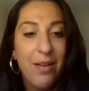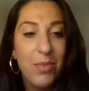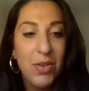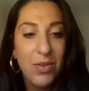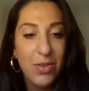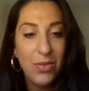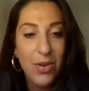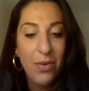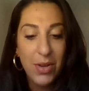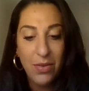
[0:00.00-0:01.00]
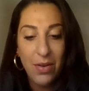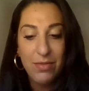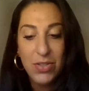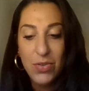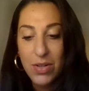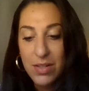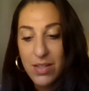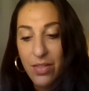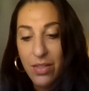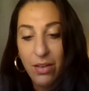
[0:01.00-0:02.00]
We do have students
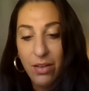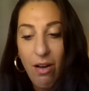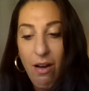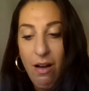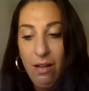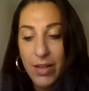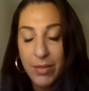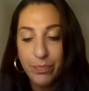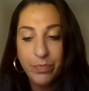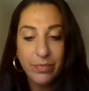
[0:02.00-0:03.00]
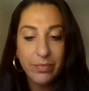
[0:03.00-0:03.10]
on the call, and